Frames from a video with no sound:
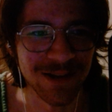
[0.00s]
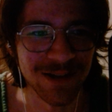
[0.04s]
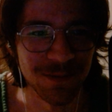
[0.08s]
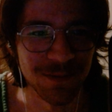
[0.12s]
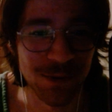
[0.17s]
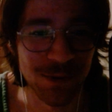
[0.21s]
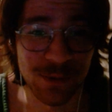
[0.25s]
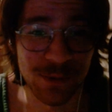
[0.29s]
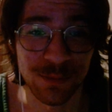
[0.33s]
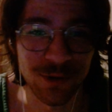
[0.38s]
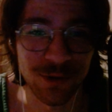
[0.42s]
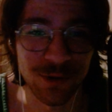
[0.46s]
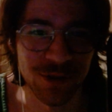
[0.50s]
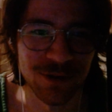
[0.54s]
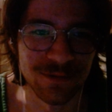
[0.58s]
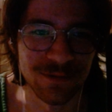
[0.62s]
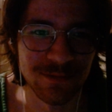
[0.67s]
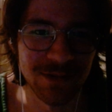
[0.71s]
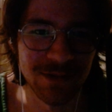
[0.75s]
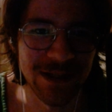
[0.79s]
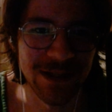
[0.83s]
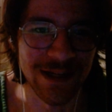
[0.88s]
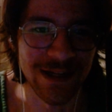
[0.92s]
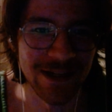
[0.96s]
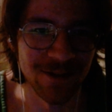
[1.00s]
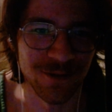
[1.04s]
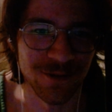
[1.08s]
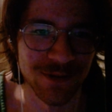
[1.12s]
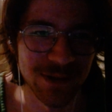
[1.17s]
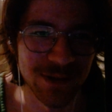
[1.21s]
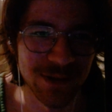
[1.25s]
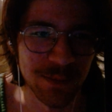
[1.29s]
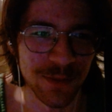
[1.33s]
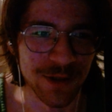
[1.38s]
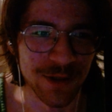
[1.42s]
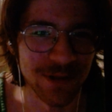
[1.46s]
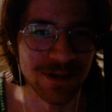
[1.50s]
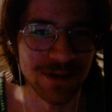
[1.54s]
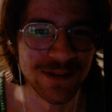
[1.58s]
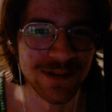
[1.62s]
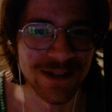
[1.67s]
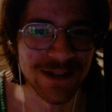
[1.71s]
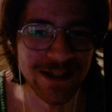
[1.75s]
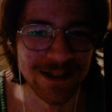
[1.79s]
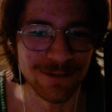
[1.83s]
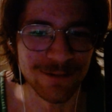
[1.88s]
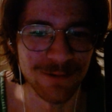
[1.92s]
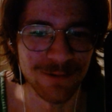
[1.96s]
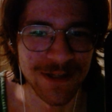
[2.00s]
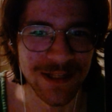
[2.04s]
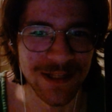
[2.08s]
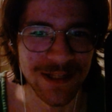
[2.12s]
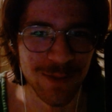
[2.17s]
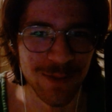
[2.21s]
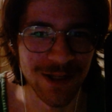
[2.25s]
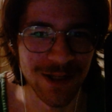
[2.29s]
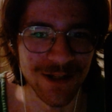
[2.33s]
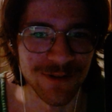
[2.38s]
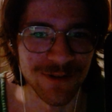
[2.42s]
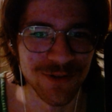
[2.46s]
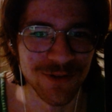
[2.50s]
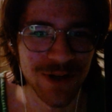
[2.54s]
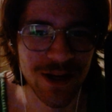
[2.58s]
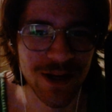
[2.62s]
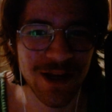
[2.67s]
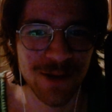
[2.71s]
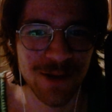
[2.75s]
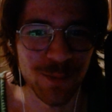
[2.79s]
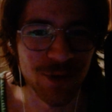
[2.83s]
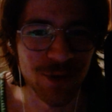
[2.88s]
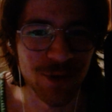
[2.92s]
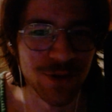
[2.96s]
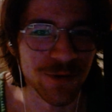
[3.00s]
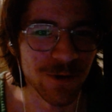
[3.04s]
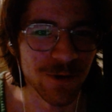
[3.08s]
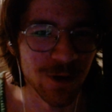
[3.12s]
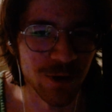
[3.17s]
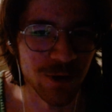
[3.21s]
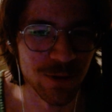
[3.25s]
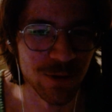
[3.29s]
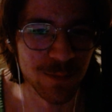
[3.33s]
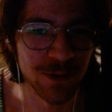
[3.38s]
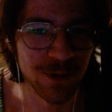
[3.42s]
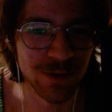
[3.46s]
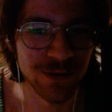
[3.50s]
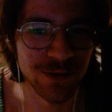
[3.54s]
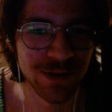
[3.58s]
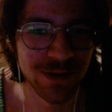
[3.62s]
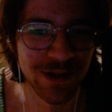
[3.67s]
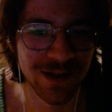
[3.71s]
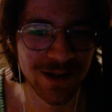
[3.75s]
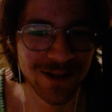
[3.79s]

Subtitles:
It's a pretty tiny wiki page. But their armor